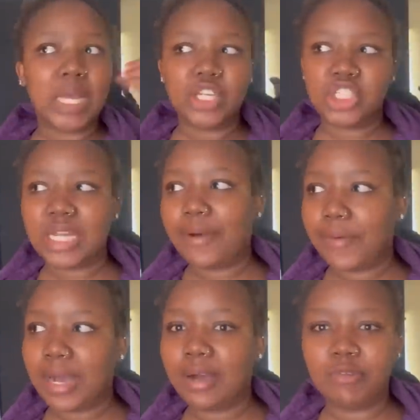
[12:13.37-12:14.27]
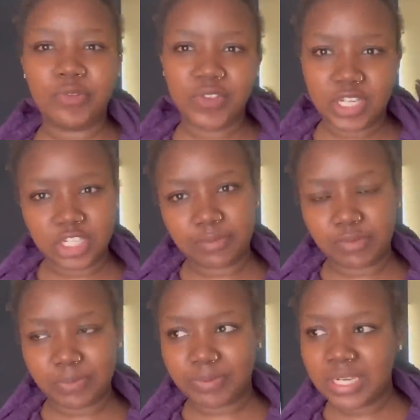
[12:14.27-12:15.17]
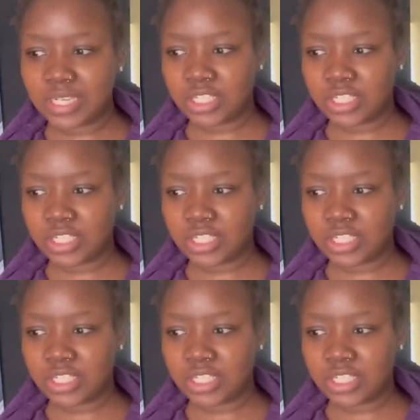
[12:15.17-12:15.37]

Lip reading: shower. We finish up with Brenda.